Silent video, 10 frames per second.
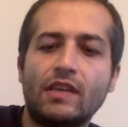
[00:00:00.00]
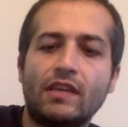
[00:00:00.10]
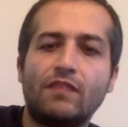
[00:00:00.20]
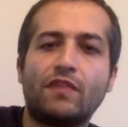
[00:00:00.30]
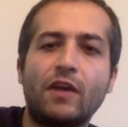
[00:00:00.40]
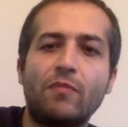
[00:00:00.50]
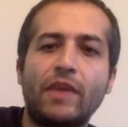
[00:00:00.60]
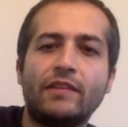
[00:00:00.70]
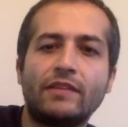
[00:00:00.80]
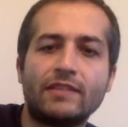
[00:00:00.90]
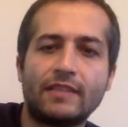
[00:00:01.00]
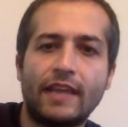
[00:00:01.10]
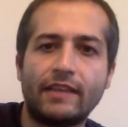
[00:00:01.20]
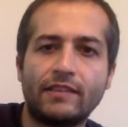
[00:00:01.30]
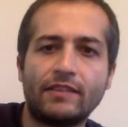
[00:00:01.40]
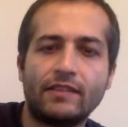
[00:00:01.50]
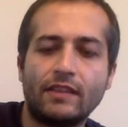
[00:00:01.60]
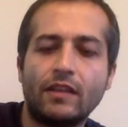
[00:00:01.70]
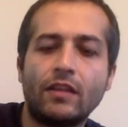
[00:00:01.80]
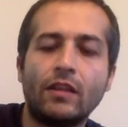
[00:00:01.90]
if I make this length
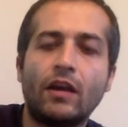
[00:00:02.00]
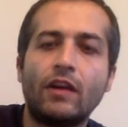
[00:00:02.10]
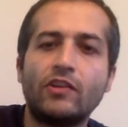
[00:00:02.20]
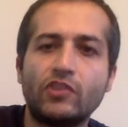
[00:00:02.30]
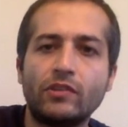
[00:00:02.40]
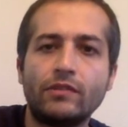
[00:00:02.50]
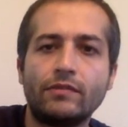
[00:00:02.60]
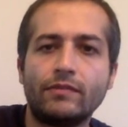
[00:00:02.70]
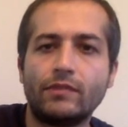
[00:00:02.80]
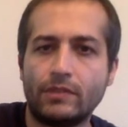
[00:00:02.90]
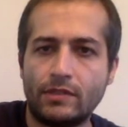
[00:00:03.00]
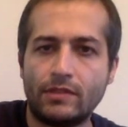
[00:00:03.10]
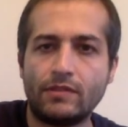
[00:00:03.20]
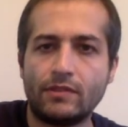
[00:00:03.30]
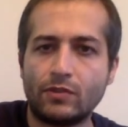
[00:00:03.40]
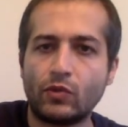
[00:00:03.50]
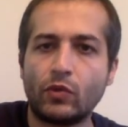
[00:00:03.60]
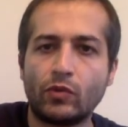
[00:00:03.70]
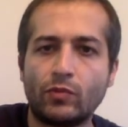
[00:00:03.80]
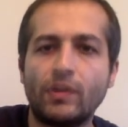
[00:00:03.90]
larger, the resistance is going
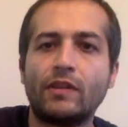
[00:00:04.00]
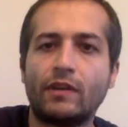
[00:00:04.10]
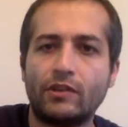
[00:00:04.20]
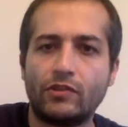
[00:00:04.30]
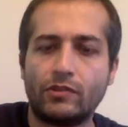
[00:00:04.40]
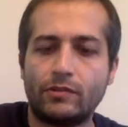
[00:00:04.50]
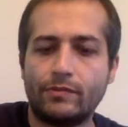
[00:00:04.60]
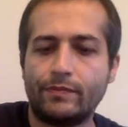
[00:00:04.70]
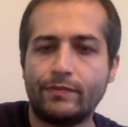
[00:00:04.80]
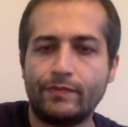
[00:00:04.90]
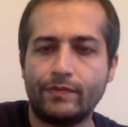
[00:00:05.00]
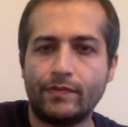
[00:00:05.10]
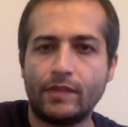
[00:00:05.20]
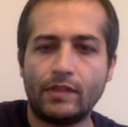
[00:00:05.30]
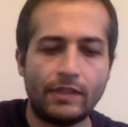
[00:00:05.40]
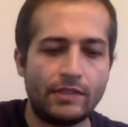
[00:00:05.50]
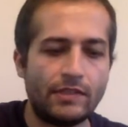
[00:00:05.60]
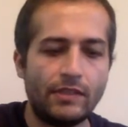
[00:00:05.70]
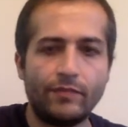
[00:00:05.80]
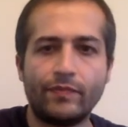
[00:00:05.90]
to be larger. Let's
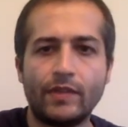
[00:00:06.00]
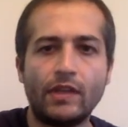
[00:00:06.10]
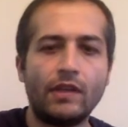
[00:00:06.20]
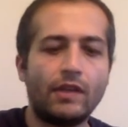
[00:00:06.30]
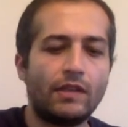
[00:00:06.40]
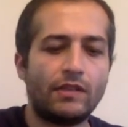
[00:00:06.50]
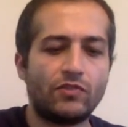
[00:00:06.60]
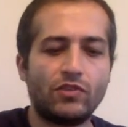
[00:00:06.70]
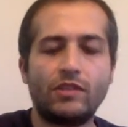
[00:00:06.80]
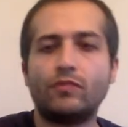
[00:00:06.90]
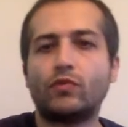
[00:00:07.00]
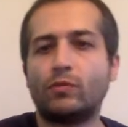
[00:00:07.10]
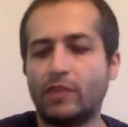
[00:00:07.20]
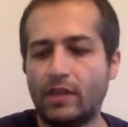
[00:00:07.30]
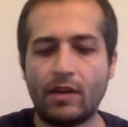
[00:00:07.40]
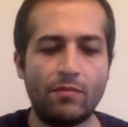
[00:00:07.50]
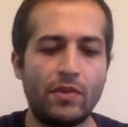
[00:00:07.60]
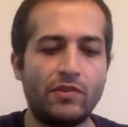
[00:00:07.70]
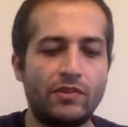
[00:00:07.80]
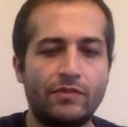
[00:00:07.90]
see. Let's read it from the
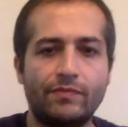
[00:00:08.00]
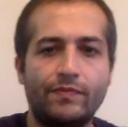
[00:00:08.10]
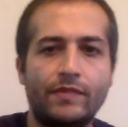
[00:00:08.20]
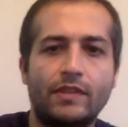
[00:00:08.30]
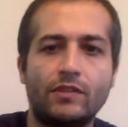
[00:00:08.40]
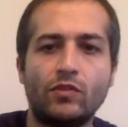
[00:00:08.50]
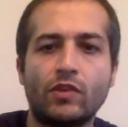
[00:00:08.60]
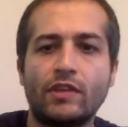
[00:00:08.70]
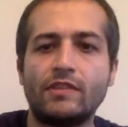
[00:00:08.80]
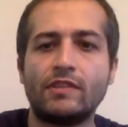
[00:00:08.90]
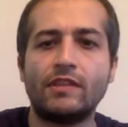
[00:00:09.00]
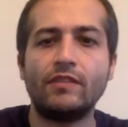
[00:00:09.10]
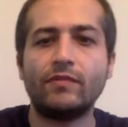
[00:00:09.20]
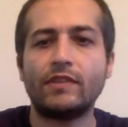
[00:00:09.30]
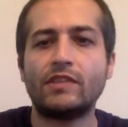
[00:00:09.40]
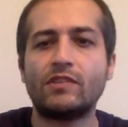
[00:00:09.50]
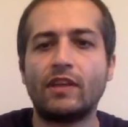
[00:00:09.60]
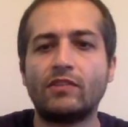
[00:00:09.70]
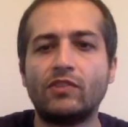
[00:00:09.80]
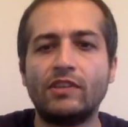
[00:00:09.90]
ammeter. As you can see, it's
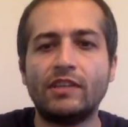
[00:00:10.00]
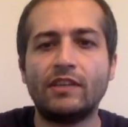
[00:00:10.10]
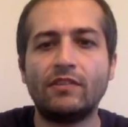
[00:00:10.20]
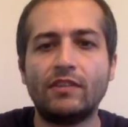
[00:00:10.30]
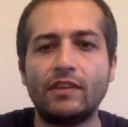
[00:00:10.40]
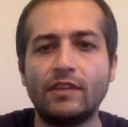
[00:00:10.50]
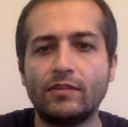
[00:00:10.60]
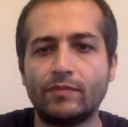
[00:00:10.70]
not reading anything.